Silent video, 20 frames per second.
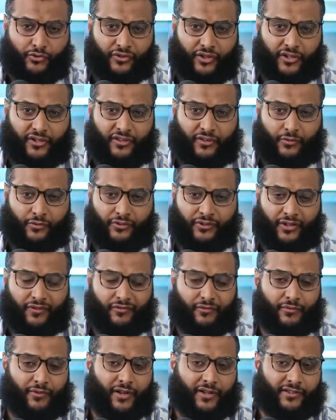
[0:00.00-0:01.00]
study that was
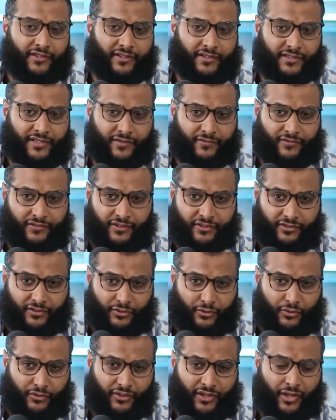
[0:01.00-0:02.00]
done from 1970s
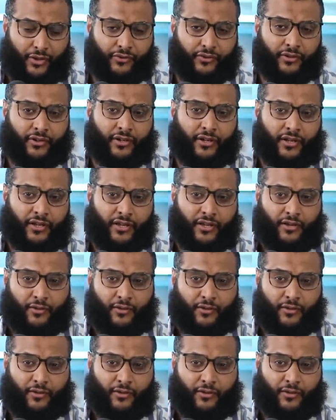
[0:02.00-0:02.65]
to 2000,